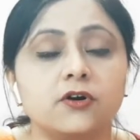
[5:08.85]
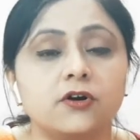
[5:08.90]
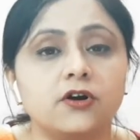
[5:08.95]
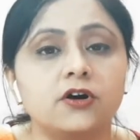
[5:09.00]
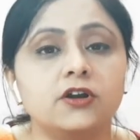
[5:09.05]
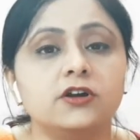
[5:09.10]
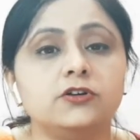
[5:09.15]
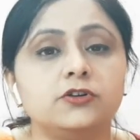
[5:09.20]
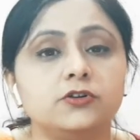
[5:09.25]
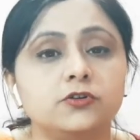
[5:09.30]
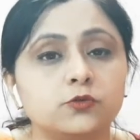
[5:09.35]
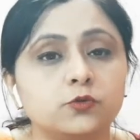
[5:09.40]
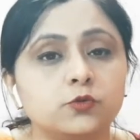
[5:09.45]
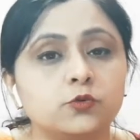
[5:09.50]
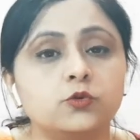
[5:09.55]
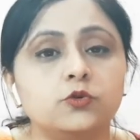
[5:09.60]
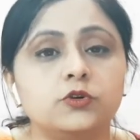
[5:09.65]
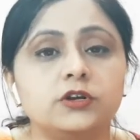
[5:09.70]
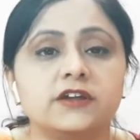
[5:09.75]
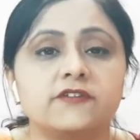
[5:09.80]
on
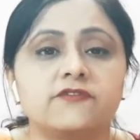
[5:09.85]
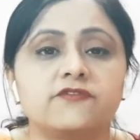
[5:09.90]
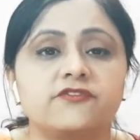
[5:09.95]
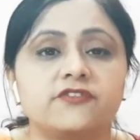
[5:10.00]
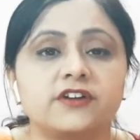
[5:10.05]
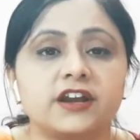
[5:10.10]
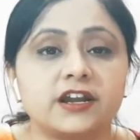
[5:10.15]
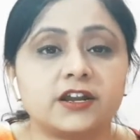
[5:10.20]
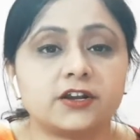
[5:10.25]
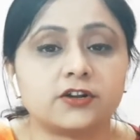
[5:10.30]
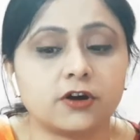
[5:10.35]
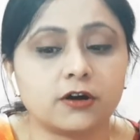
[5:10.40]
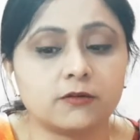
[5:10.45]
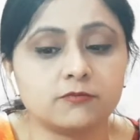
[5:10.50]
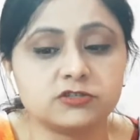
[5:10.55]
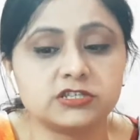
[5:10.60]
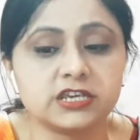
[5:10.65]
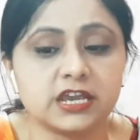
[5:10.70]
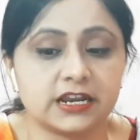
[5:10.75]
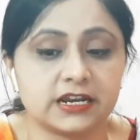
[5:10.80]
two different
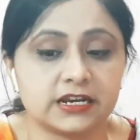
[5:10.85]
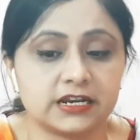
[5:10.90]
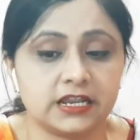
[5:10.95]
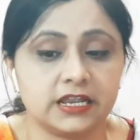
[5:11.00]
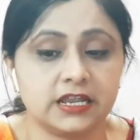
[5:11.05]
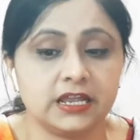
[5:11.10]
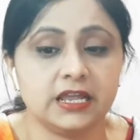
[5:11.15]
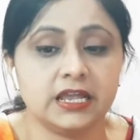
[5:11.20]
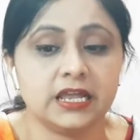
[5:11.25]
objects.